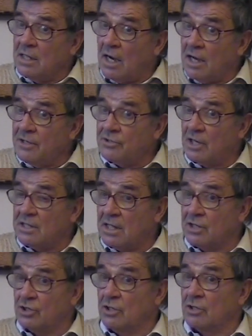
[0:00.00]
the I
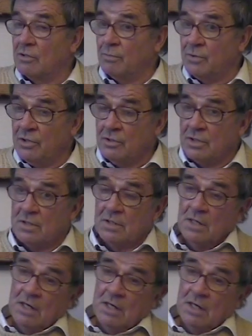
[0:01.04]
Transaction on Computers.